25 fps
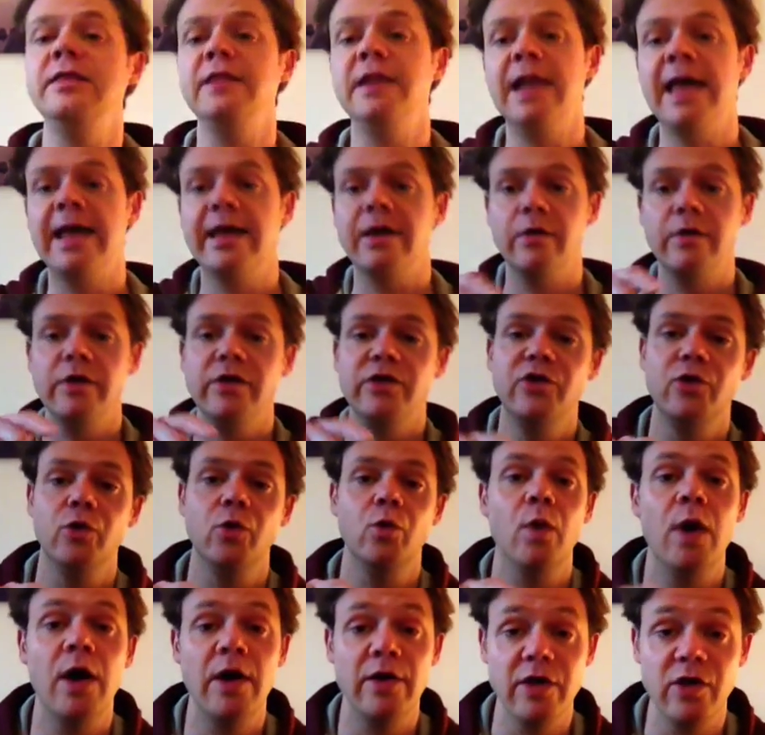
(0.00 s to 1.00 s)
the language
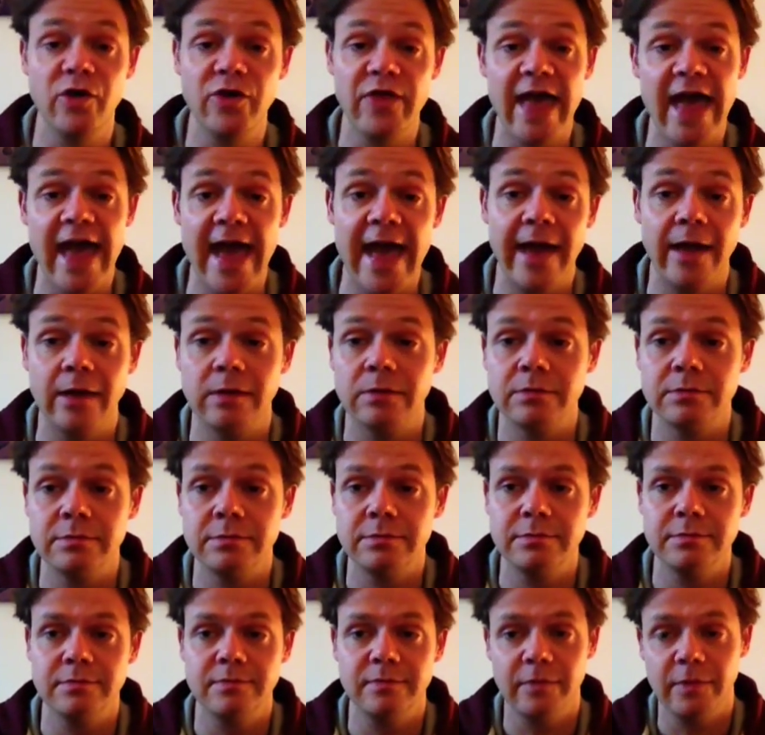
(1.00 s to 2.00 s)
while you're there.
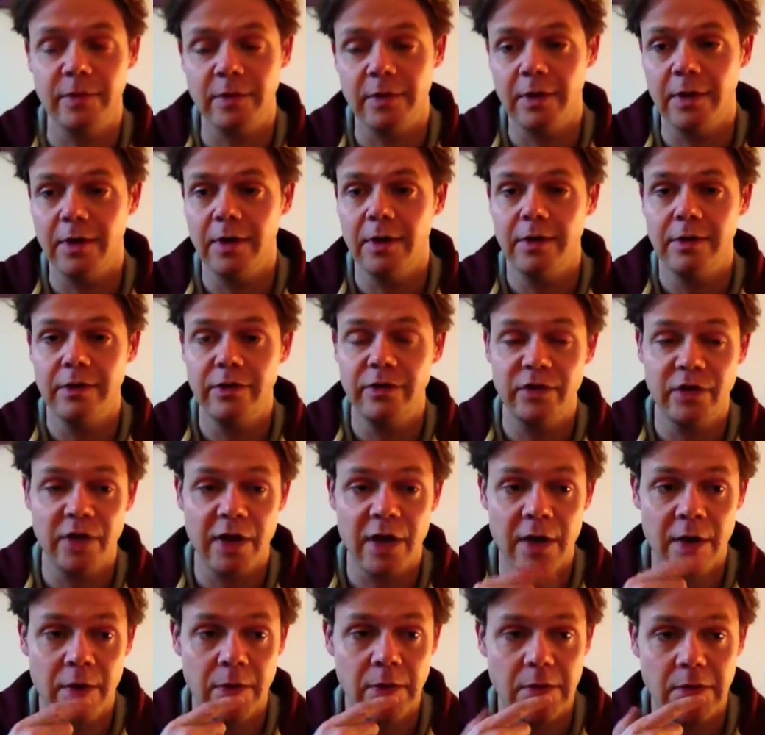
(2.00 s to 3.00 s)

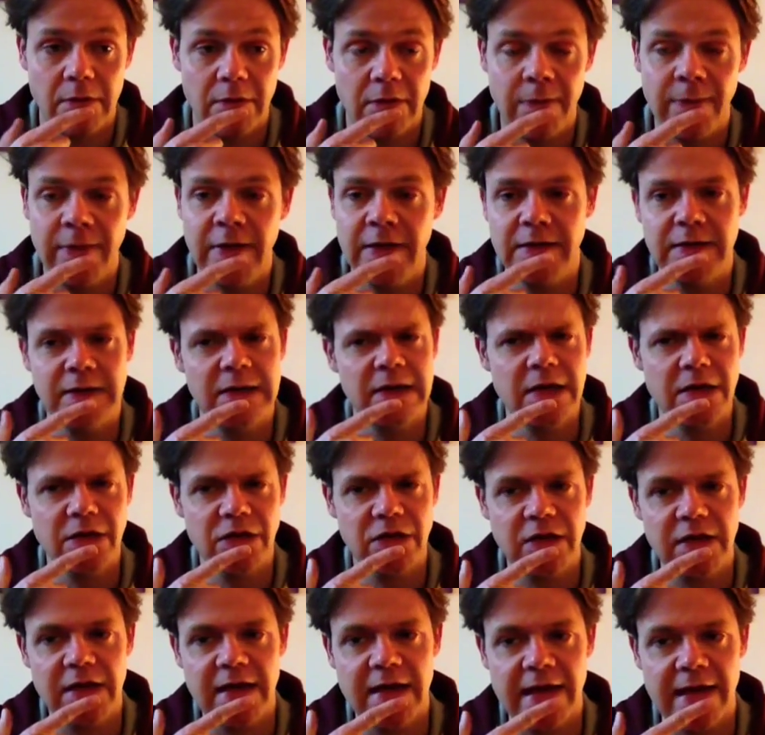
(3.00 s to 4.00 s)
So, I mean,
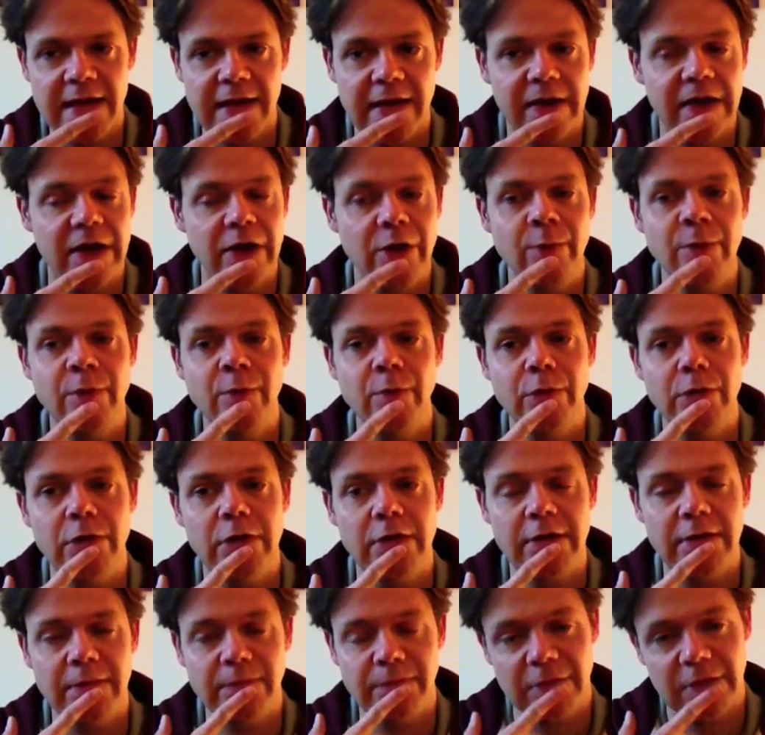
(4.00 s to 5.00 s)
last year I remember
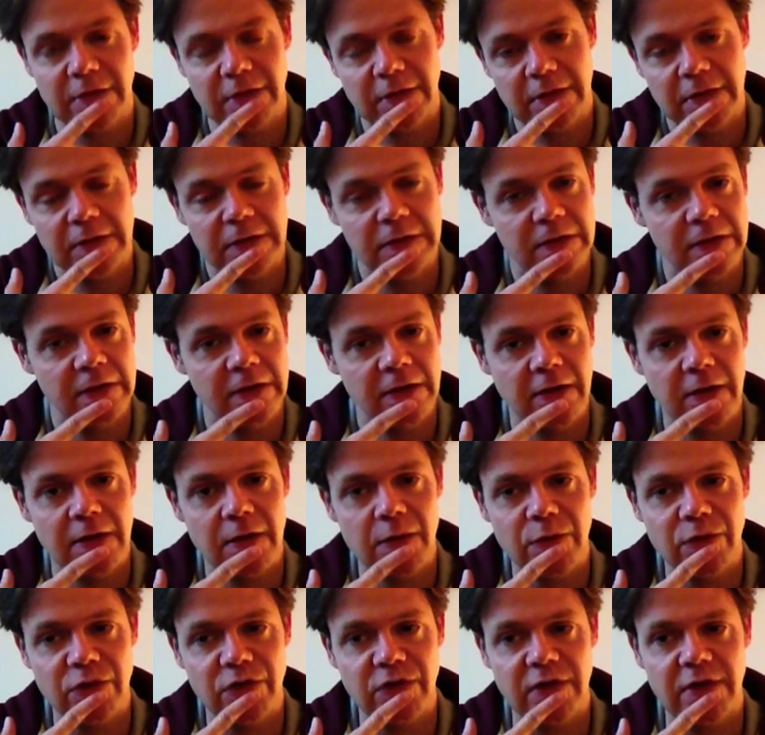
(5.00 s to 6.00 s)
I
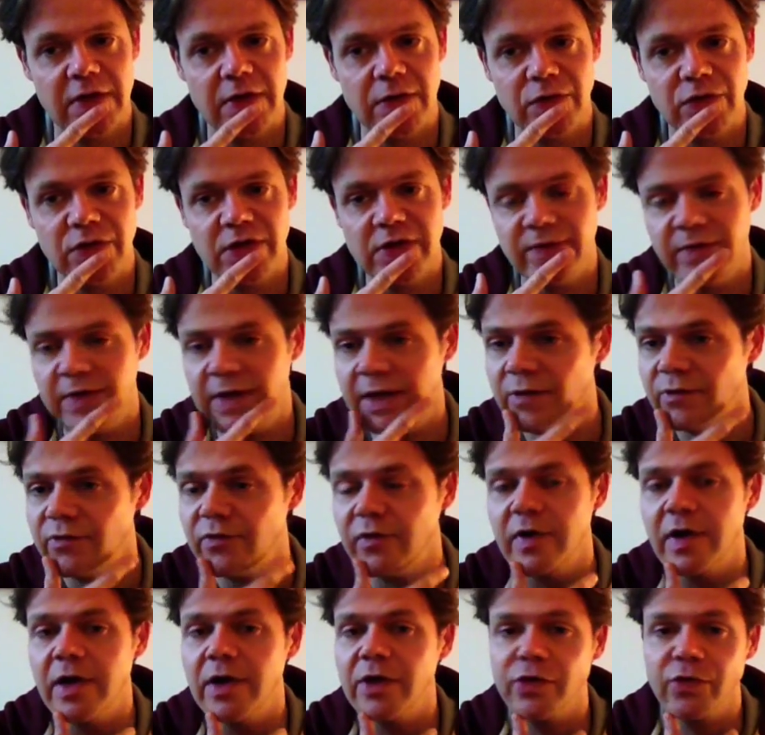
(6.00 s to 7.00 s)
was living in
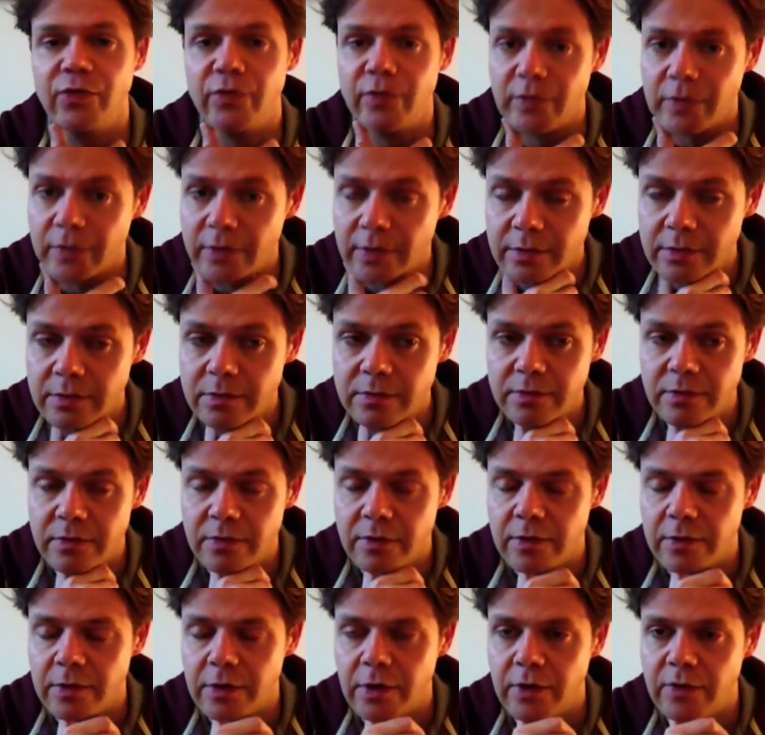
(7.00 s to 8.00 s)
France for
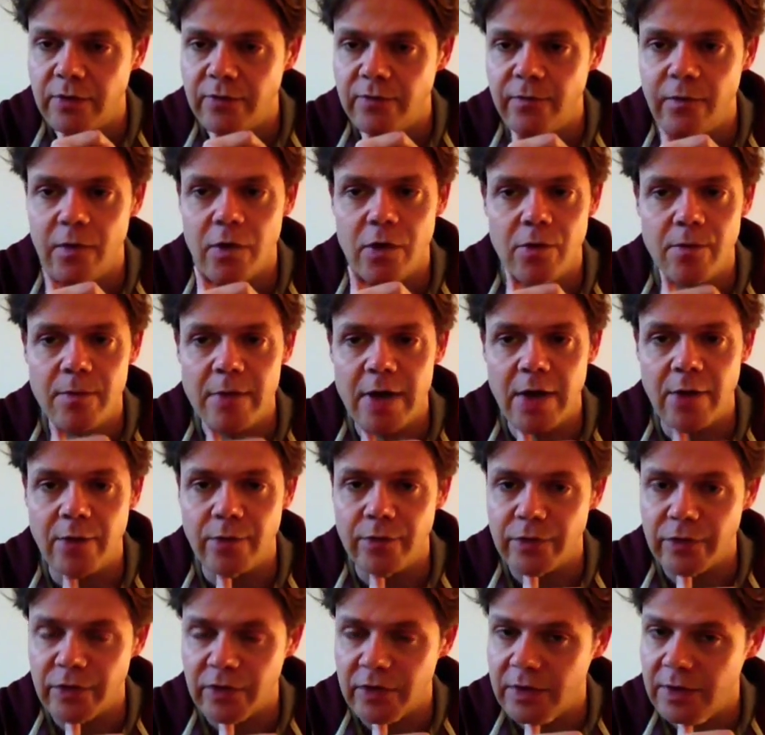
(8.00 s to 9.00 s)
a good 4
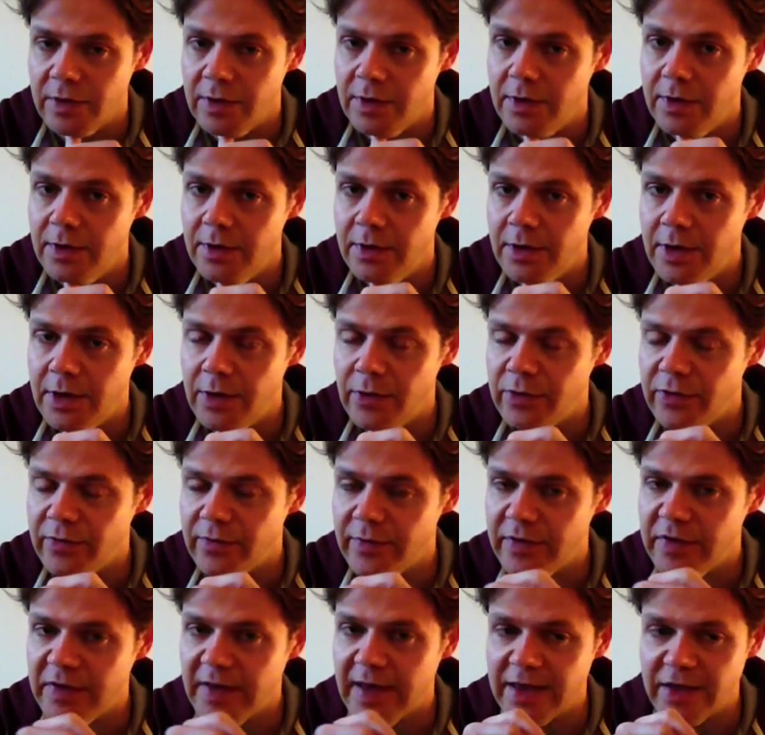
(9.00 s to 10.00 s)
months, and it was
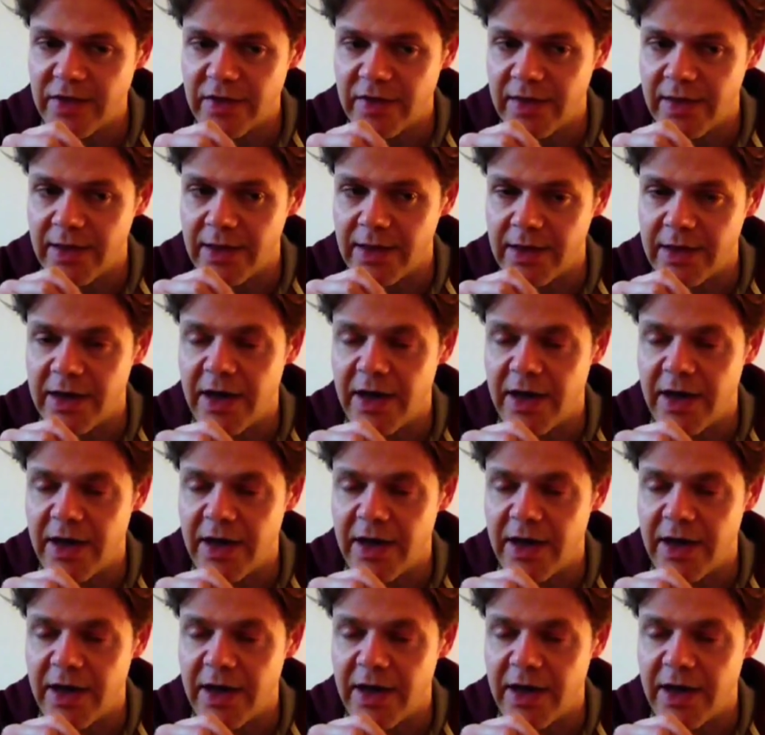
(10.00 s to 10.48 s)
fantastic.